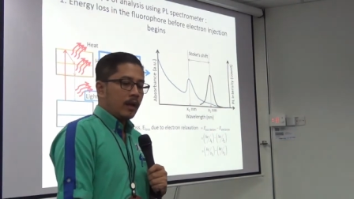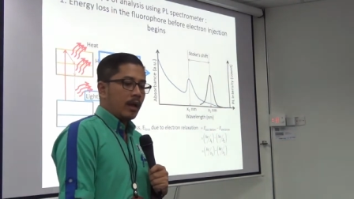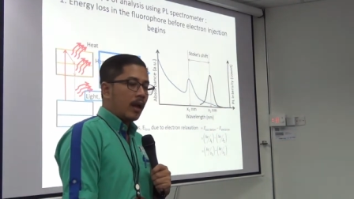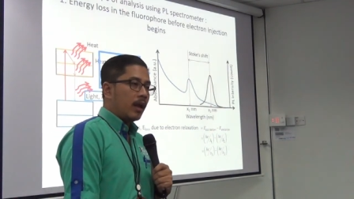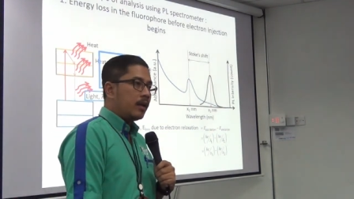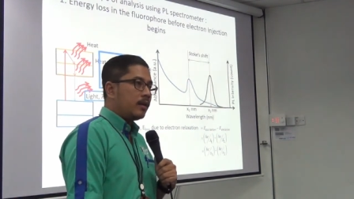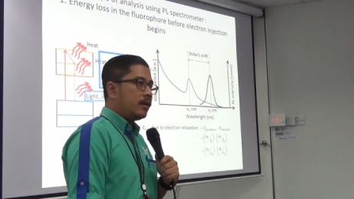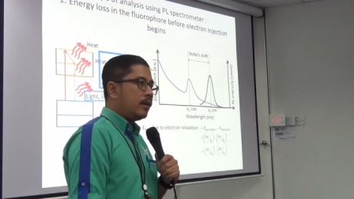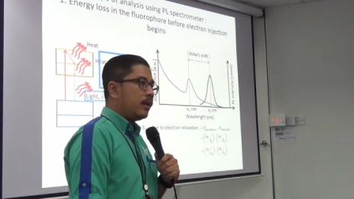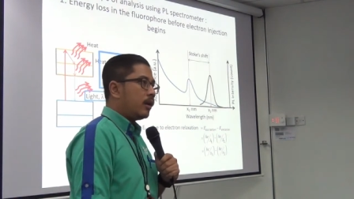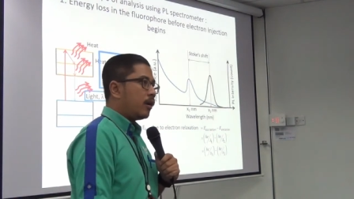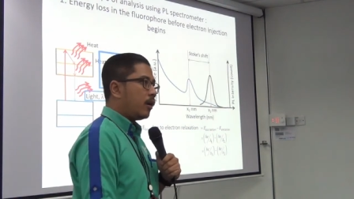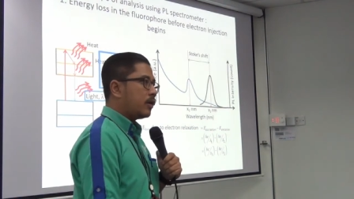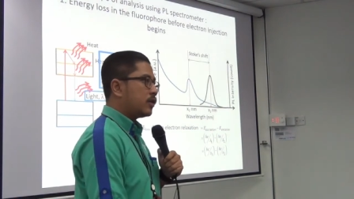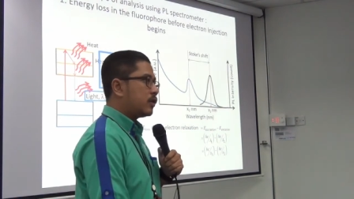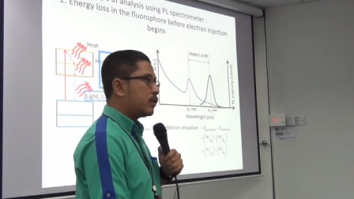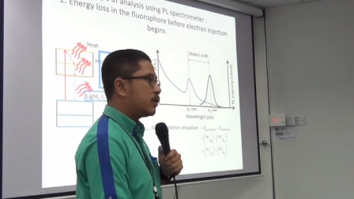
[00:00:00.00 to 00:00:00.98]
Energy
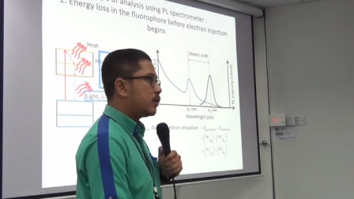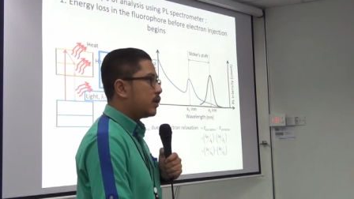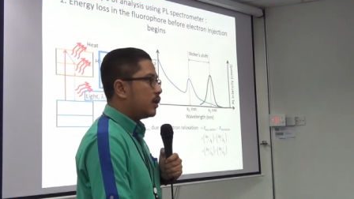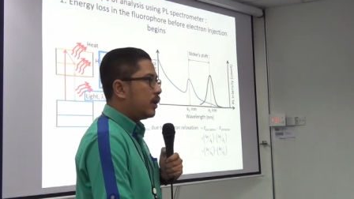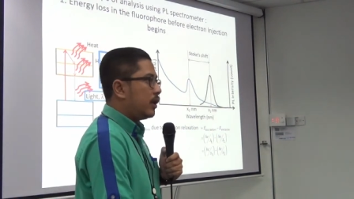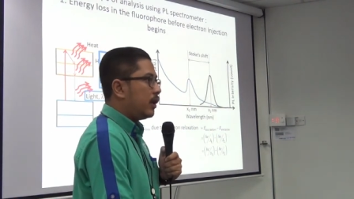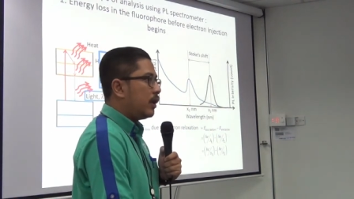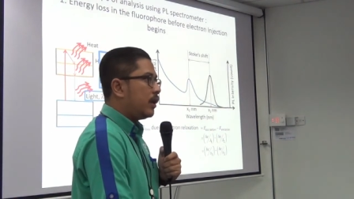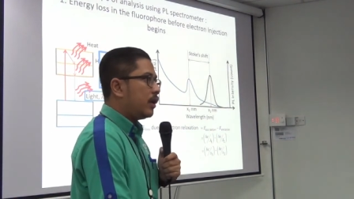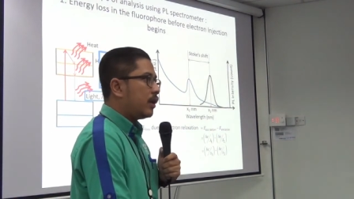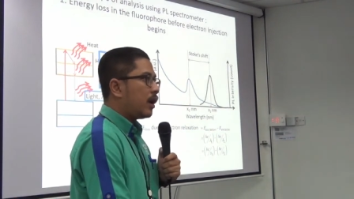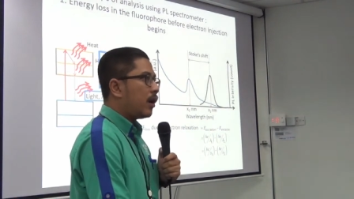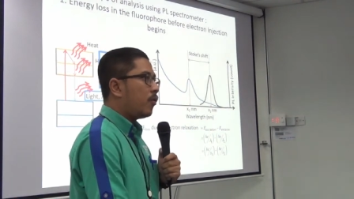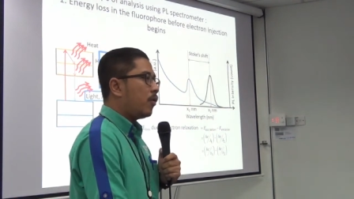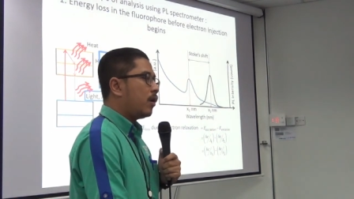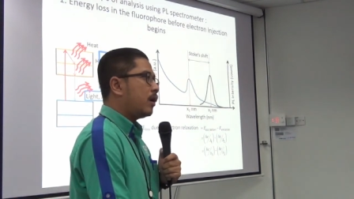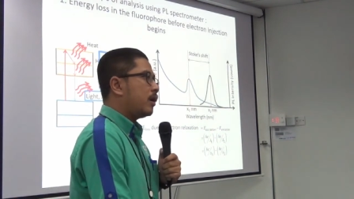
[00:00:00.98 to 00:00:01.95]
loss in
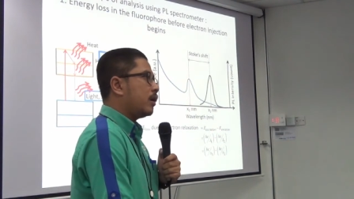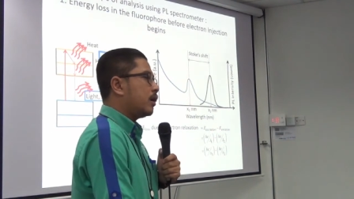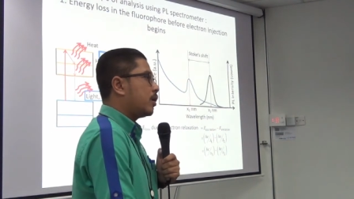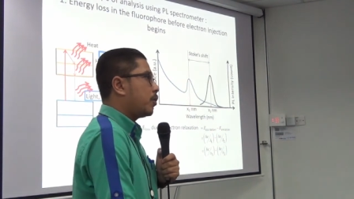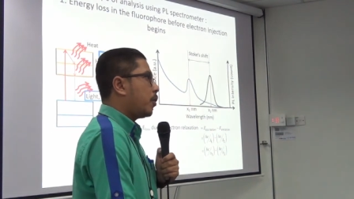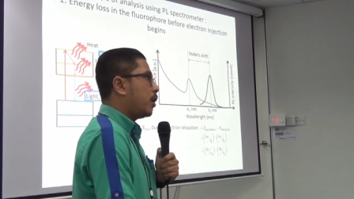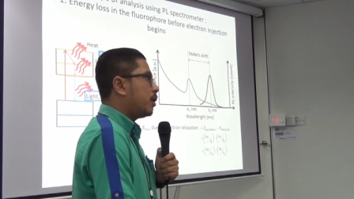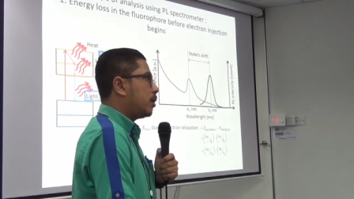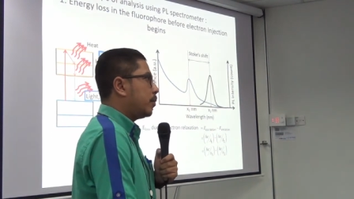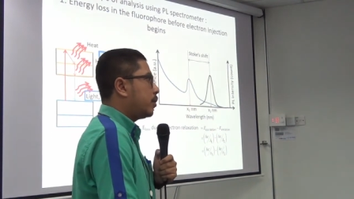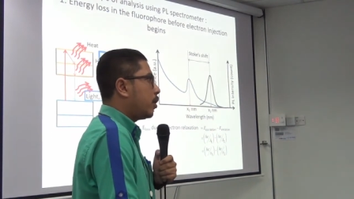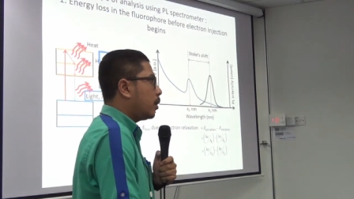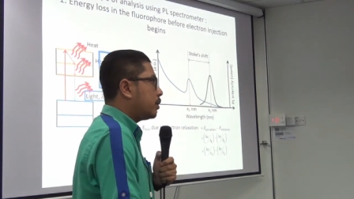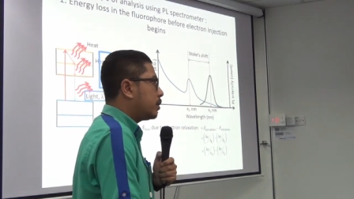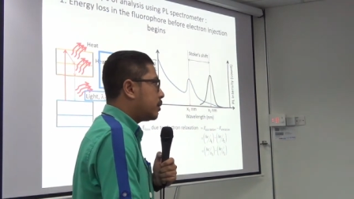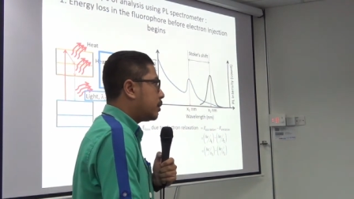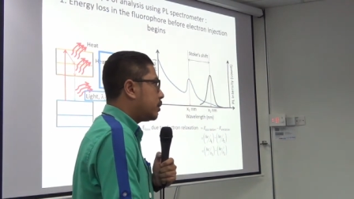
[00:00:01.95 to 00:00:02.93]
our quantum
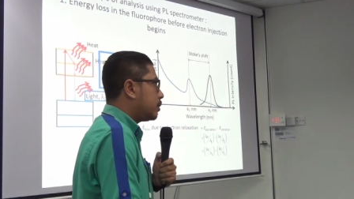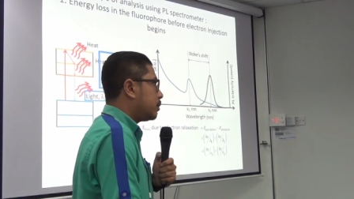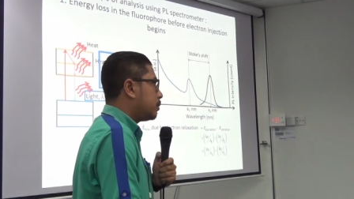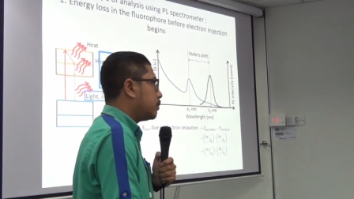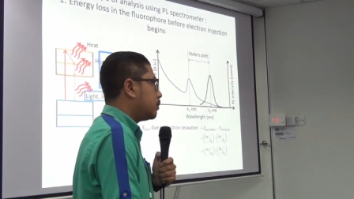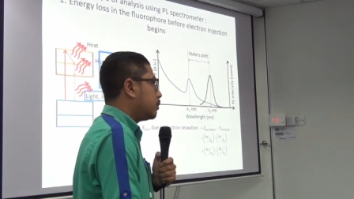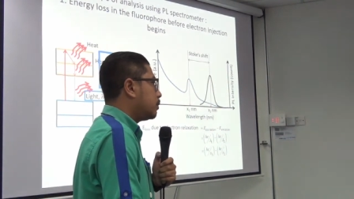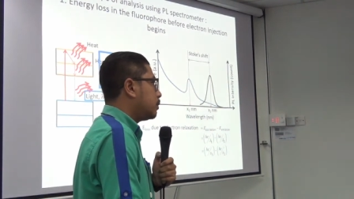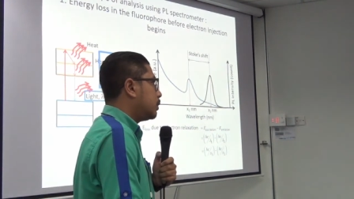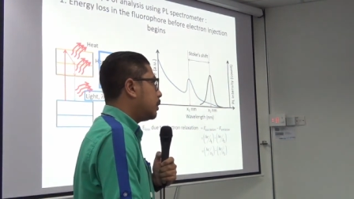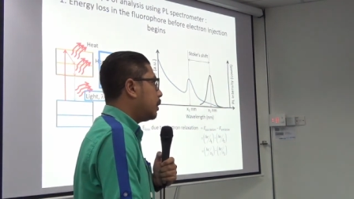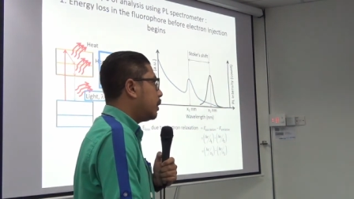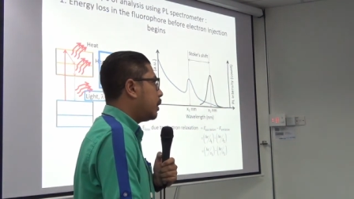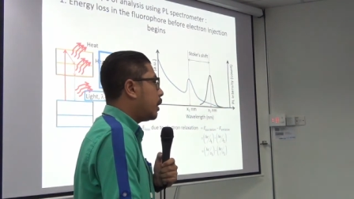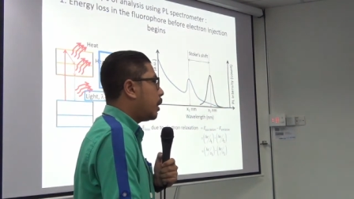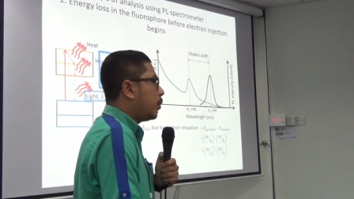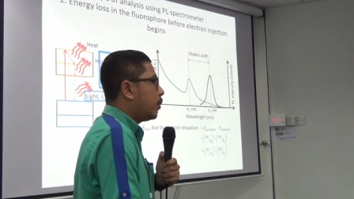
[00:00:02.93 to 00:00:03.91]
dots,
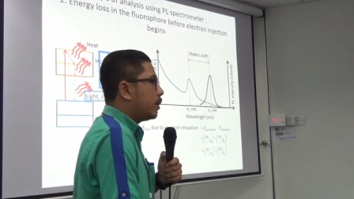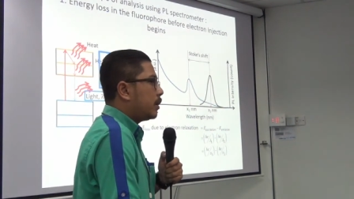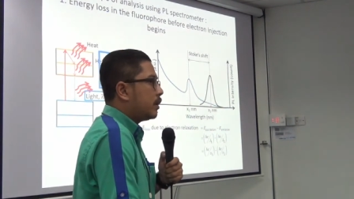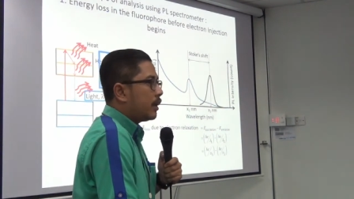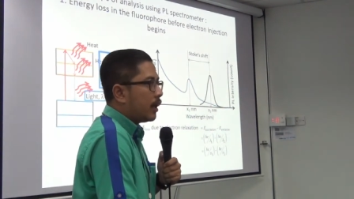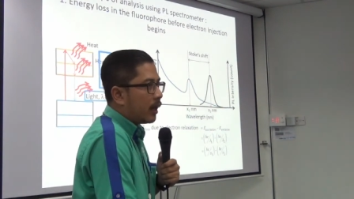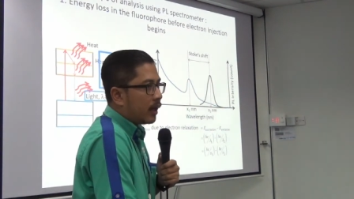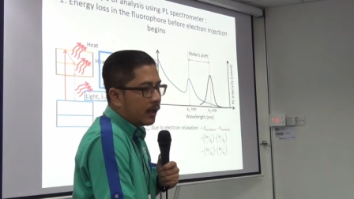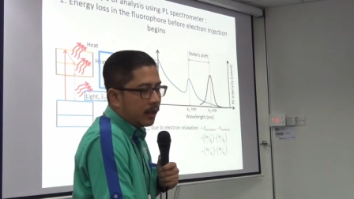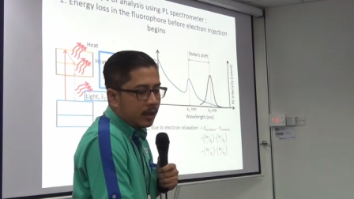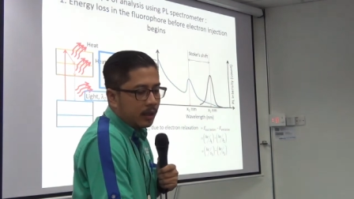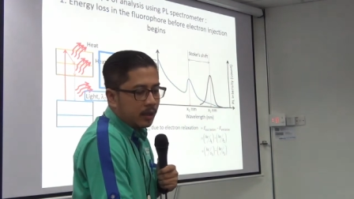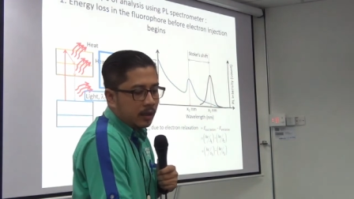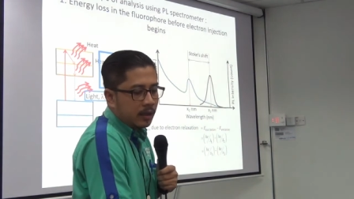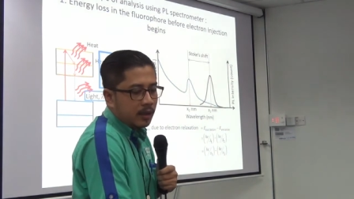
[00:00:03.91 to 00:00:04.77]
in our dye,